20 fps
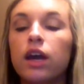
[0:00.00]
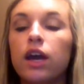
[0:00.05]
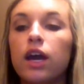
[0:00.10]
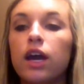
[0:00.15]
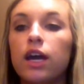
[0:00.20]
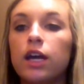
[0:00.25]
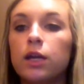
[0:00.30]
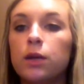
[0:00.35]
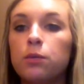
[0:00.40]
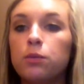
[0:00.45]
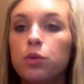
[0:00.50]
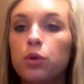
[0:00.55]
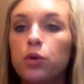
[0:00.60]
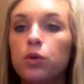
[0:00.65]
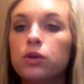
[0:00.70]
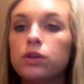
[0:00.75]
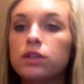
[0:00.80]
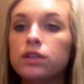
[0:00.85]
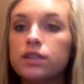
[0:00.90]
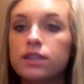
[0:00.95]
An
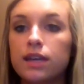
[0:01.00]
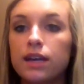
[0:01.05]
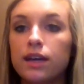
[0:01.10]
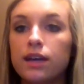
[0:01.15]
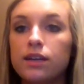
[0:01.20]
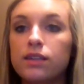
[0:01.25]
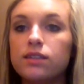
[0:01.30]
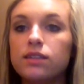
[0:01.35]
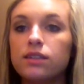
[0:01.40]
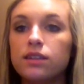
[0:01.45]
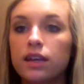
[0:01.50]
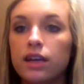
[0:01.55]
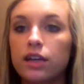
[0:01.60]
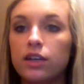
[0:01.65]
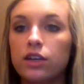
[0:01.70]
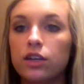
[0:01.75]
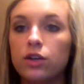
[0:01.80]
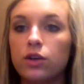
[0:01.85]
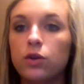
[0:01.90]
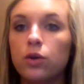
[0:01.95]
important test that they
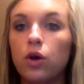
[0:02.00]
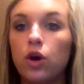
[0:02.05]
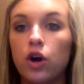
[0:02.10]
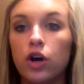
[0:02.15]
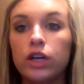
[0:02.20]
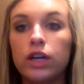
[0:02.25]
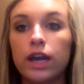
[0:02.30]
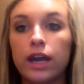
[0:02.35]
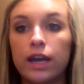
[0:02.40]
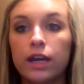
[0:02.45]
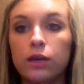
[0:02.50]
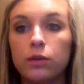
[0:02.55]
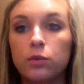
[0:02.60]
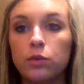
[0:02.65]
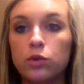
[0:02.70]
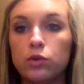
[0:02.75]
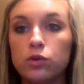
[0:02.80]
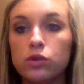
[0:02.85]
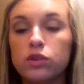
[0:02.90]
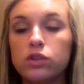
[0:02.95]
do on
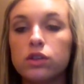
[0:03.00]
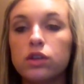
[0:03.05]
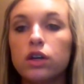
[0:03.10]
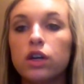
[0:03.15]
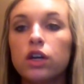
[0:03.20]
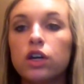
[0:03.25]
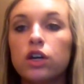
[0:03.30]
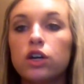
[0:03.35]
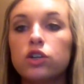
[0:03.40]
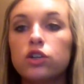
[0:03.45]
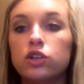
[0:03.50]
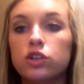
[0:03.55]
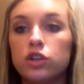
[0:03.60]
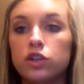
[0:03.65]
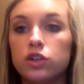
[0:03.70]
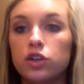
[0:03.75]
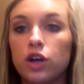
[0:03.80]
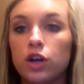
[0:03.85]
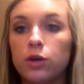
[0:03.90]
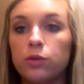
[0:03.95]
animals to
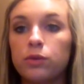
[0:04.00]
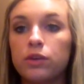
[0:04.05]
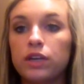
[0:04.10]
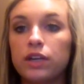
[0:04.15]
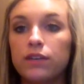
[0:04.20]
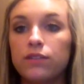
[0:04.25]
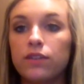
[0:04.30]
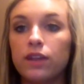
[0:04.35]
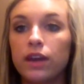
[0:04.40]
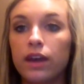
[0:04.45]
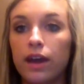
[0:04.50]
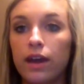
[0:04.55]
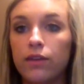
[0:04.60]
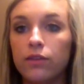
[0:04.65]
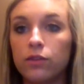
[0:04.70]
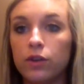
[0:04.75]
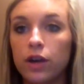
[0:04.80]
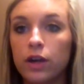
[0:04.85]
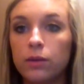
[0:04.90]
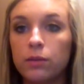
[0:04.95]
determine if they have
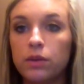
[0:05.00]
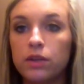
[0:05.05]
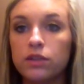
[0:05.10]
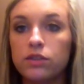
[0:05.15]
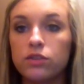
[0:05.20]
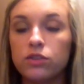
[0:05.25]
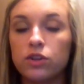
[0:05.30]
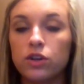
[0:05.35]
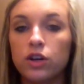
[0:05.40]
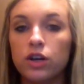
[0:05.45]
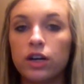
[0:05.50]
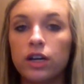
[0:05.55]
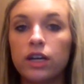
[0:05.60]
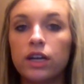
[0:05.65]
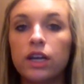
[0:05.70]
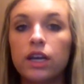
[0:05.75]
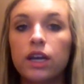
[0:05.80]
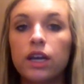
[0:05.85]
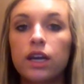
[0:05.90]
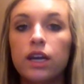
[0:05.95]
rabies or not
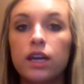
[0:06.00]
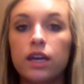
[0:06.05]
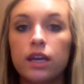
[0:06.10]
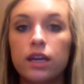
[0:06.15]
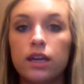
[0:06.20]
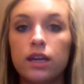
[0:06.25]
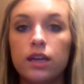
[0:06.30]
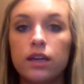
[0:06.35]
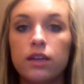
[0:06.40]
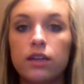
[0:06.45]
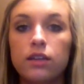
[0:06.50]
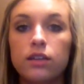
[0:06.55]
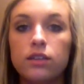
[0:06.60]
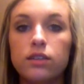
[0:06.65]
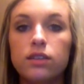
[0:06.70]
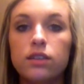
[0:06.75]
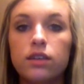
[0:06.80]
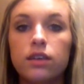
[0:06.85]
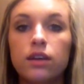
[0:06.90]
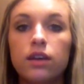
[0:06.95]

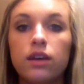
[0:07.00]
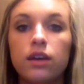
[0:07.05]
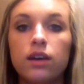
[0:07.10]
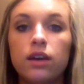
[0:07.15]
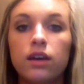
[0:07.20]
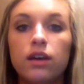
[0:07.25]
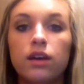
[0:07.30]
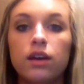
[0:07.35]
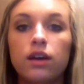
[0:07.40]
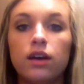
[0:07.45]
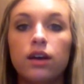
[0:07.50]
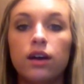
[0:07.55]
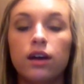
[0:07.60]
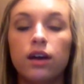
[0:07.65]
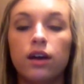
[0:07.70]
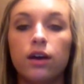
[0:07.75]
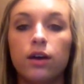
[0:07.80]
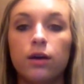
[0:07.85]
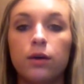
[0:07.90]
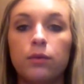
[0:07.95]
is
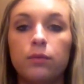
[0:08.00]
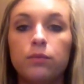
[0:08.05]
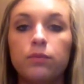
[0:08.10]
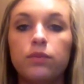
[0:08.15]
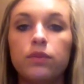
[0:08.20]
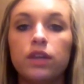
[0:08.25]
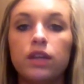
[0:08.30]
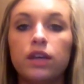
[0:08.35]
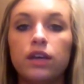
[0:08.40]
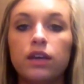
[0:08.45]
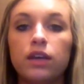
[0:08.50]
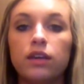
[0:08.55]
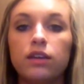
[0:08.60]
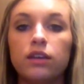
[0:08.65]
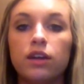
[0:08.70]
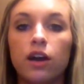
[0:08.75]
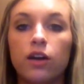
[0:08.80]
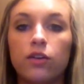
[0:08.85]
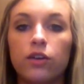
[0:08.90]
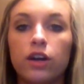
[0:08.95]
the
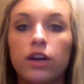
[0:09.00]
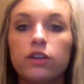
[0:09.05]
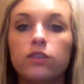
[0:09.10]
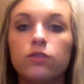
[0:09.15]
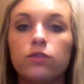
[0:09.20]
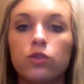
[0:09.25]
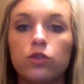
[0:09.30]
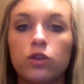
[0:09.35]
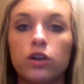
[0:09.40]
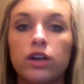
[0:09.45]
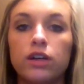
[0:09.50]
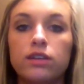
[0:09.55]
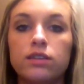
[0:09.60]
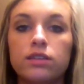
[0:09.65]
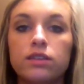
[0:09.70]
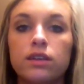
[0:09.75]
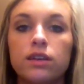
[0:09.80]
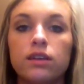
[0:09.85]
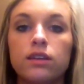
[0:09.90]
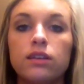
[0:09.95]
direct
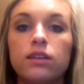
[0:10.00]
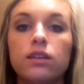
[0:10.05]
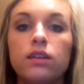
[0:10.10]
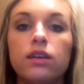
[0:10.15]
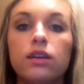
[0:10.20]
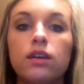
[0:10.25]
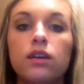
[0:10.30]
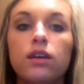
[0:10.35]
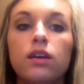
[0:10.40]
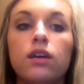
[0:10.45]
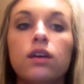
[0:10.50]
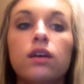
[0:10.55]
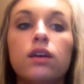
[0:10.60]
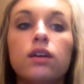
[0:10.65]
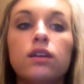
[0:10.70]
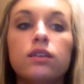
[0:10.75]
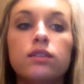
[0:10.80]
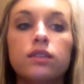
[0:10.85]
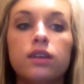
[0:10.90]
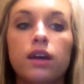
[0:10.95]
fluorescent
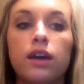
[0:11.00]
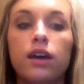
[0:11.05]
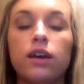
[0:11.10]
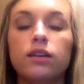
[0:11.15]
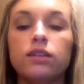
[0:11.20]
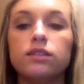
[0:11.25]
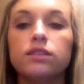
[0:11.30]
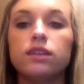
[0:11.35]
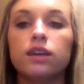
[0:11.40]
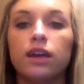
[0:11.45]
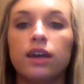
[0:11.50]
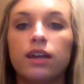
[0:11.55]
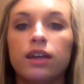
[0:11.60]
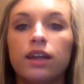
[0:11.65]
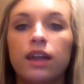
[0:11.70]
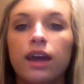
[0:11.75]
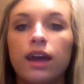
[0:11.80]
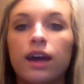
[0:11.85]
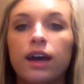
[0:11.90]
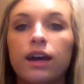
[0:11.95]
test, and
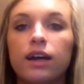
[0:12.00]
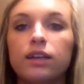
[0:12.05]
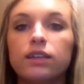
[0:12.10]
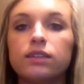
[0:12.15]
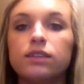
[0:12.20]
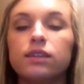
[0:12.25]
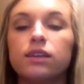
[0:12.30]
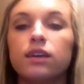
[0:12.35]
that